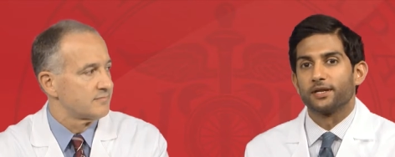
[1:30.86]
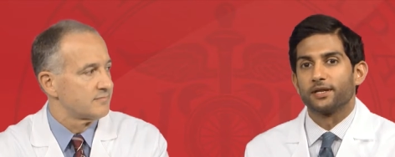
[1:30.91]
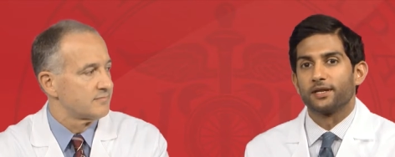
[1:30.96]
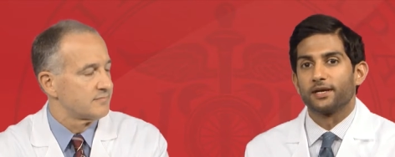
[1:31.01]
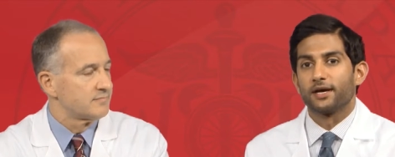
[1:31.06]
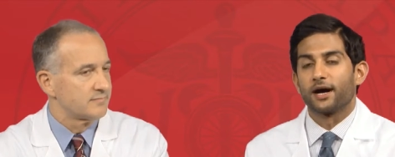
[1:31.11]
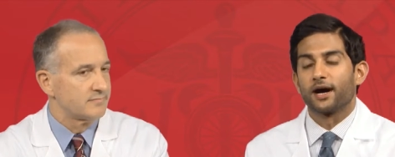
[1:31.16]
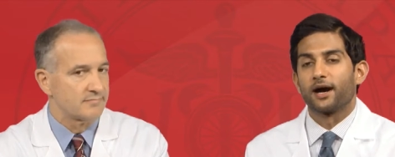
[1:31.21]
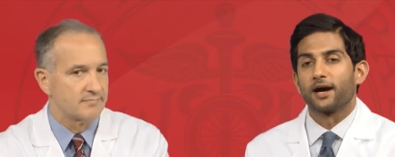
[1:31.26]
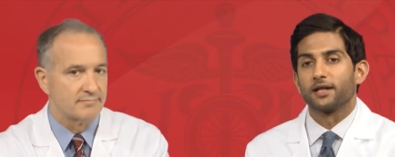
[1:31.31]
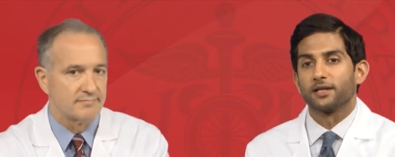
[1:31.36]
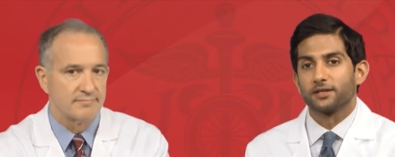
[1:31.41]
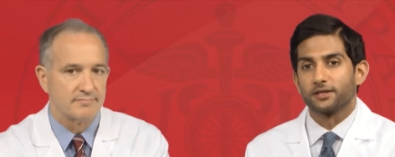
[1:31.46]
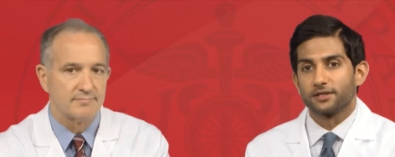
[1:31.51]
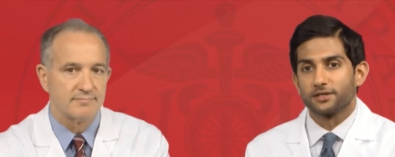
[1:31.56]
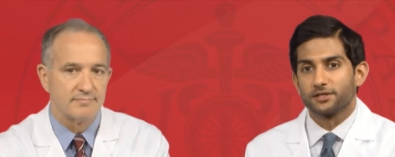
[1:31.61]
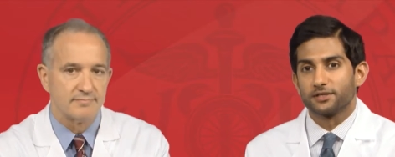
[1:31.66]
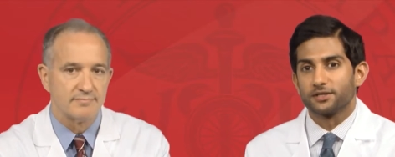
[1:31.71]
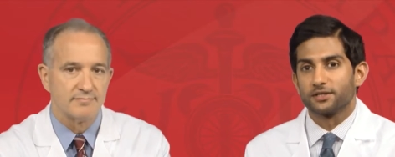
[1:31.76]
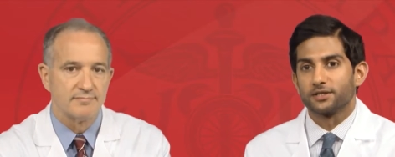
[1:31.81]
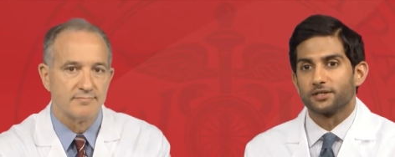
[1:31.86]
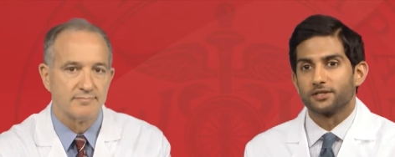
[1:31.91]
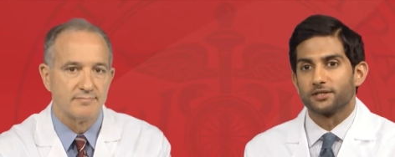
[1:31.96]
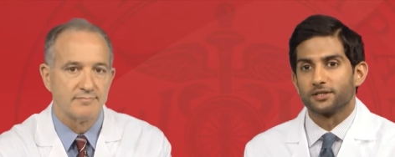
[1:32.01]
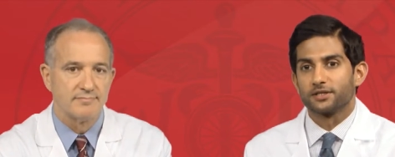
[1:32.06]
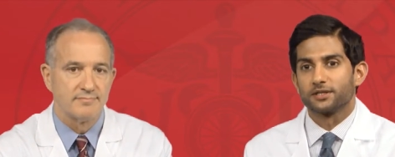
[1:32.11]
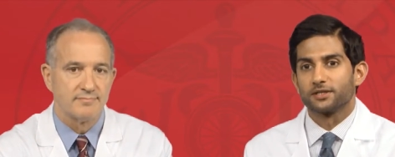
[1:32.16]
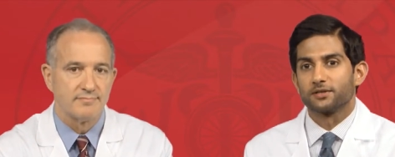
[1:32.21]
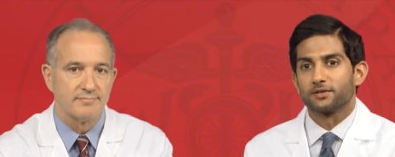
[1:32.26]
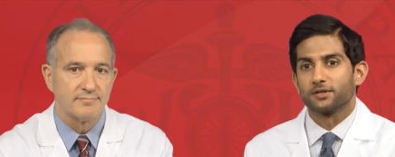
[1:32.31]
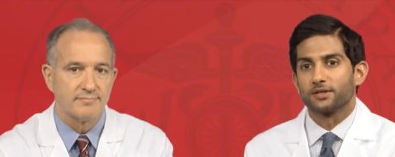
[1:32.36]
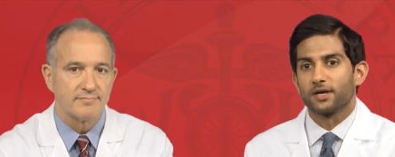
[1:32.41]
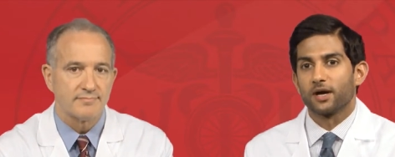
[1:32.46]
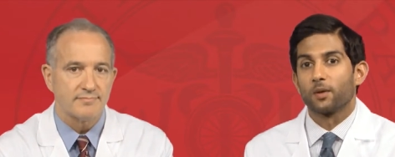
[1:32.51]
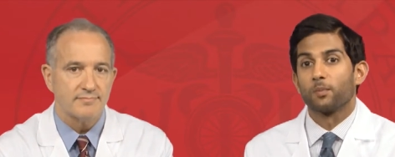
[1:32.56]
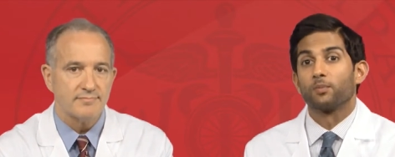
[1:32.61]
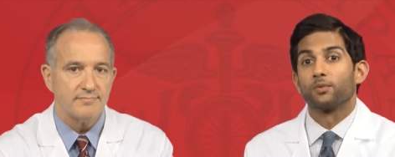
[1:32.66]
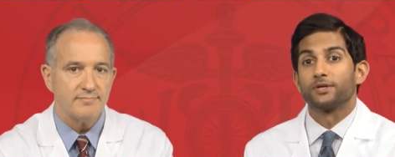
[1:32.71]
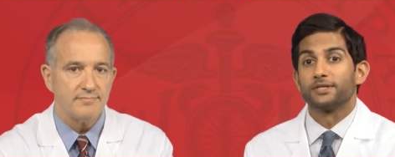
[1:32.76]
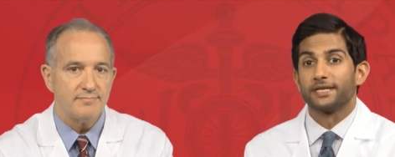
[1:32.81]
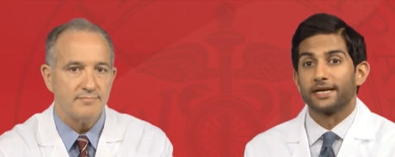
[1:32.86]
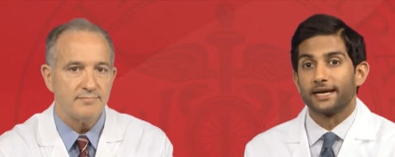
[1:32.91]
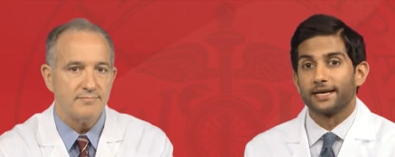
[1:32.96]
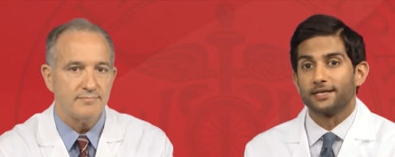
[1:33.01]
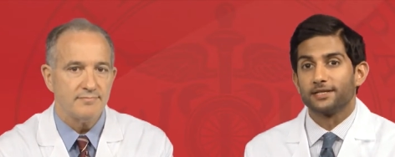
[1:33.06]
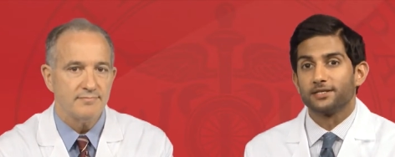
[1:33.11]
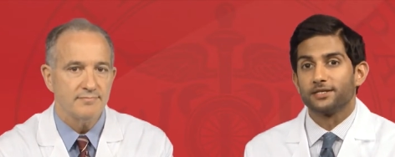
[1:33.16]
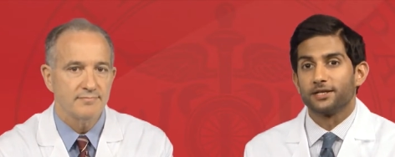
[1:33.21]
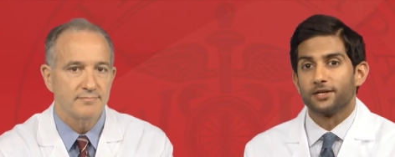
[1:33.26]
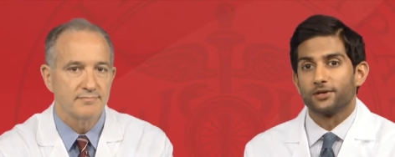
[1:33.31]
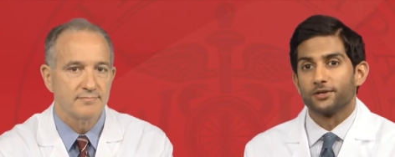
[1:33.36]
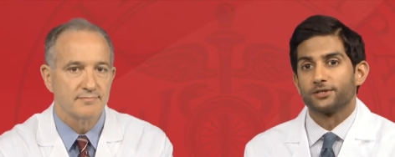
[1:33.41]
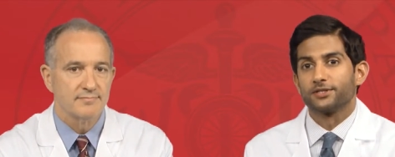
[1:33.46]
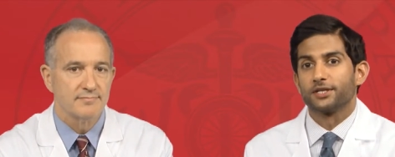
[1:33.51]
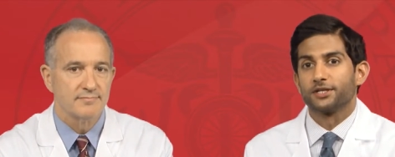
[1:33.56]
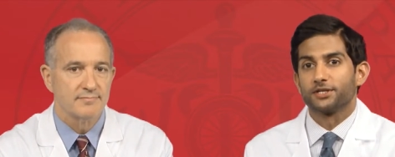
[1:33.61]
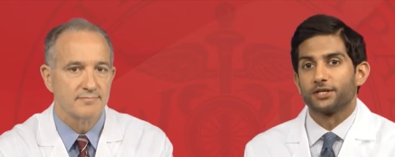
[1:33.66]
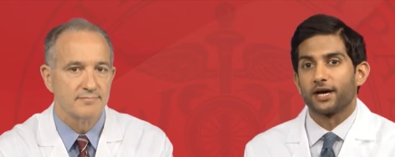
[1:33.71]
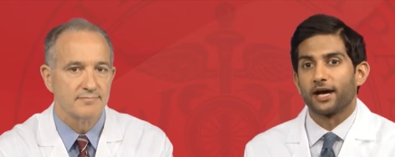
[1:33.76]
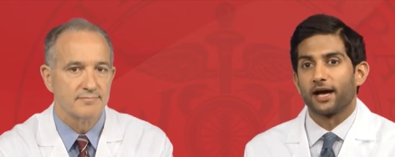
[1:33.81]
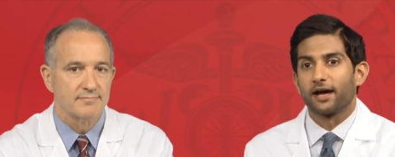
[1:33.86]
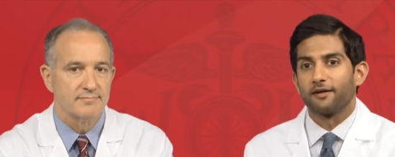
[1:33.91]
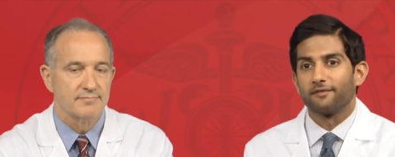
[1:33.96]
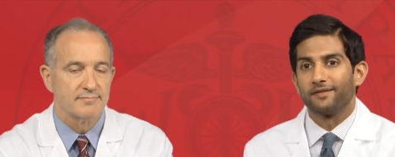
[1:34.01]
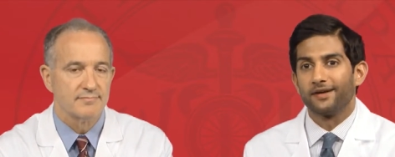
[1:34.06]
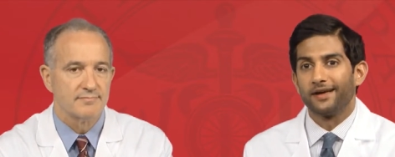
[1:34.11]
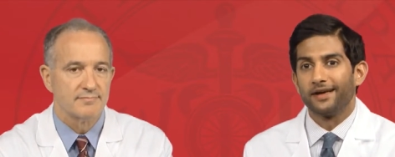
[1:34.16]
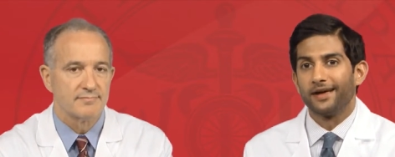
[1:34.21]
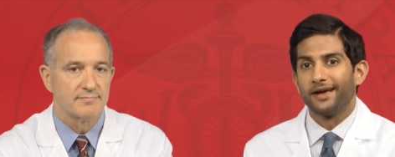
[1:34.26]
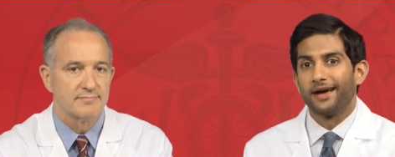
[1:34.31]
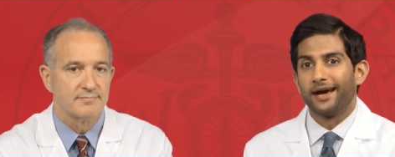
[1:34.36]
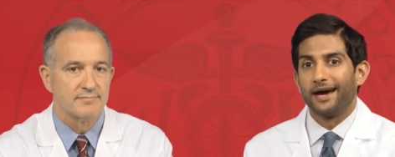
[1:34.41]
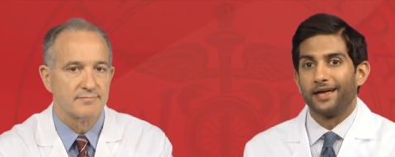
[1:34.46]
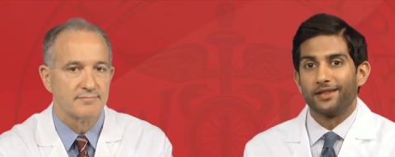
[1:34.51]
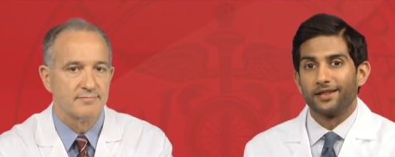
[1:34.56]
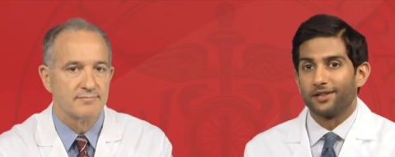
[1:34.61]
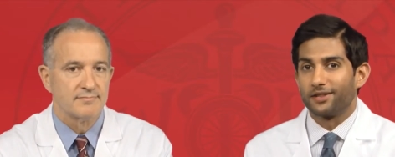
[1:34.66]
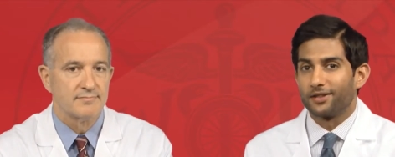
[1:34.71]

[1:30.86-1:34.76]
Speaker 1: the eyelids to, to help retain tears that you have. And then